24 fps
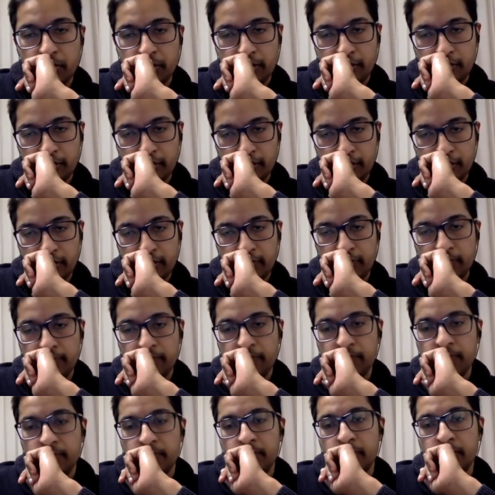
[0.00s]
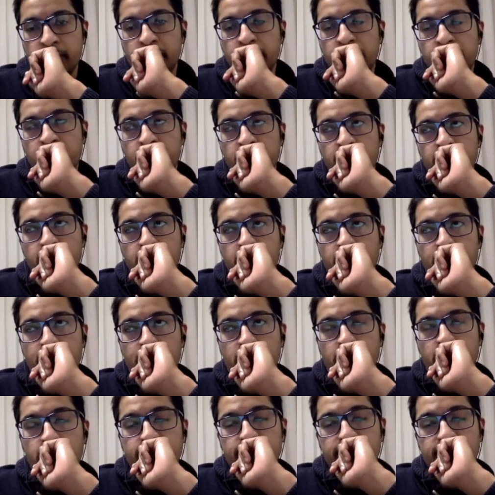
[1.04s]
Okay.
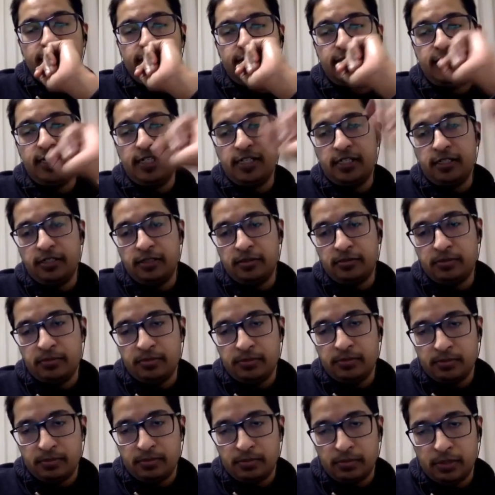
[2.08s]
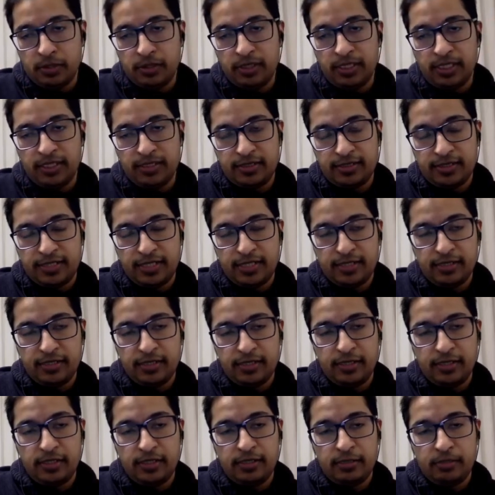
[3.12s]
More than dhyanam, more than
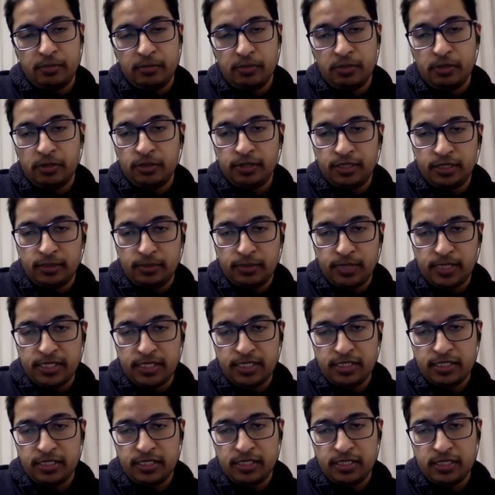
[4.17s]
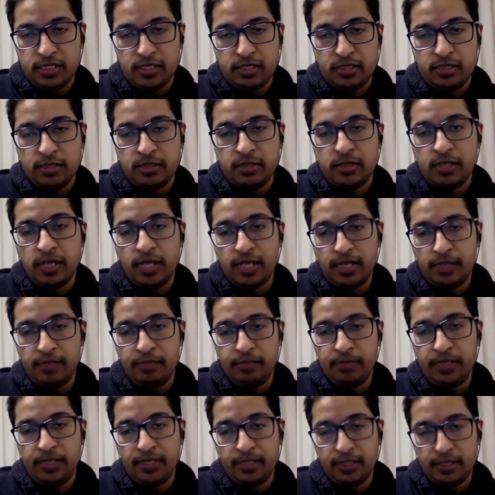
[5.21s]
sadhana, more than meditation,
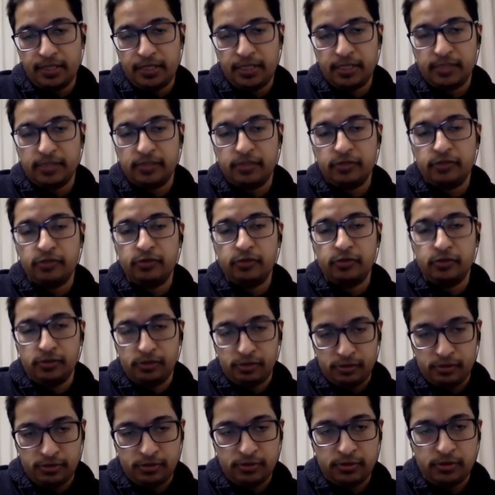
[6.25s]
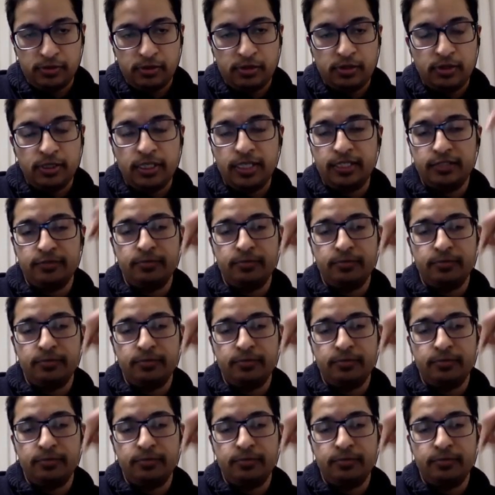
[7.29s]
helping another soul is